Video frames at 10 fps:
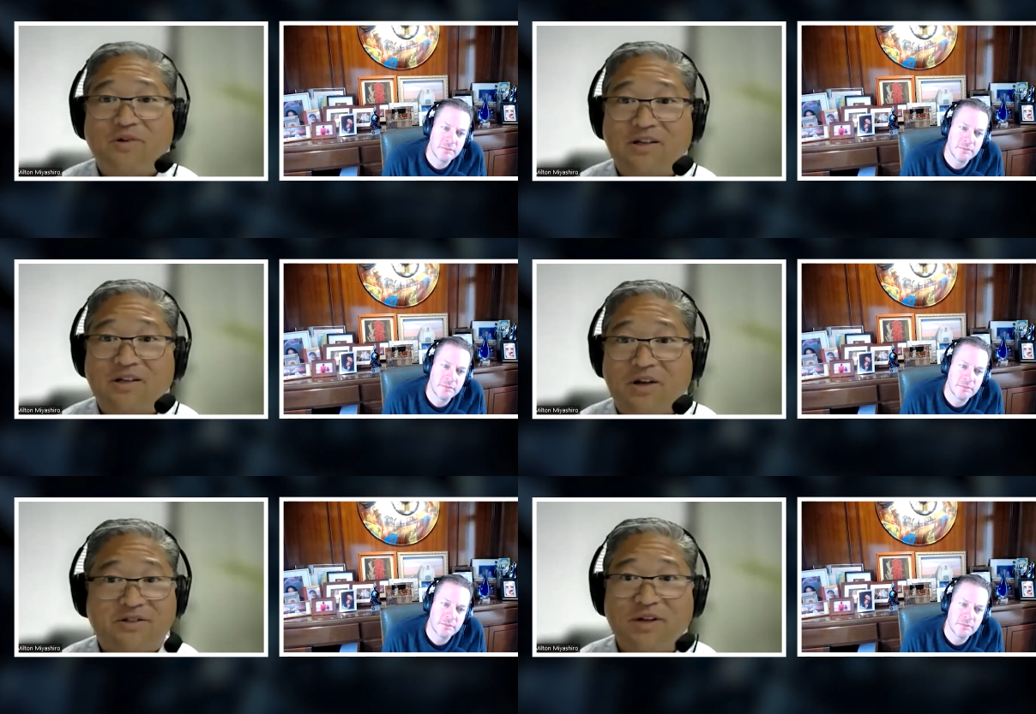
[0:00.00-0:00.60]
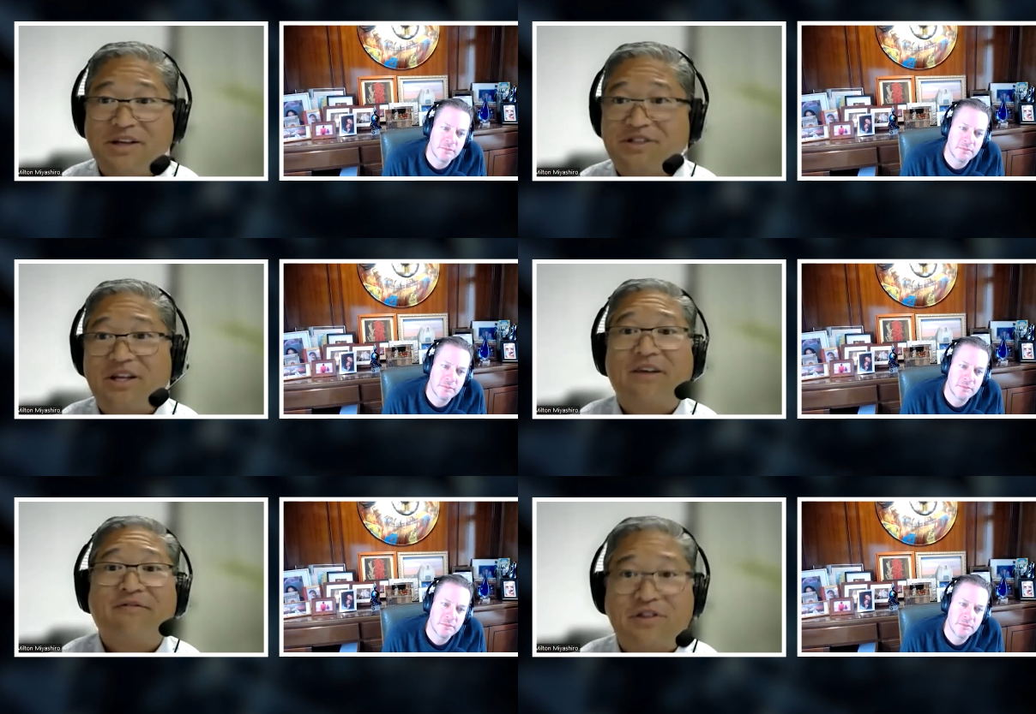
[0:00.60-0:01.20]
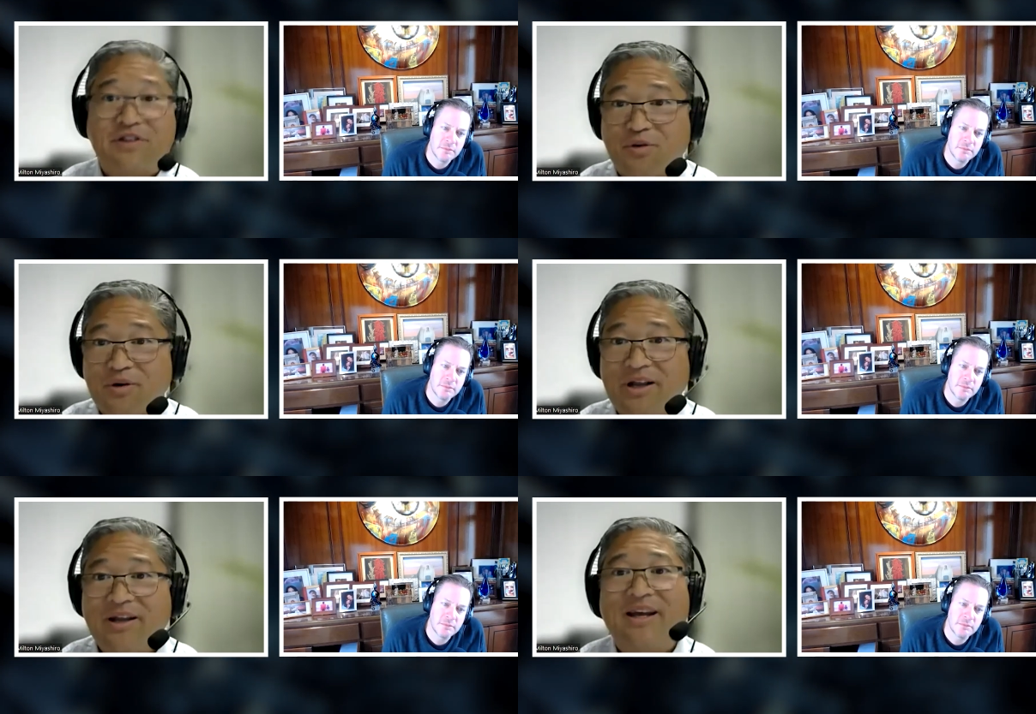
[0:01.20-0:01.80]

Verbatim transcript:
Speaker 1: as relates to inventory,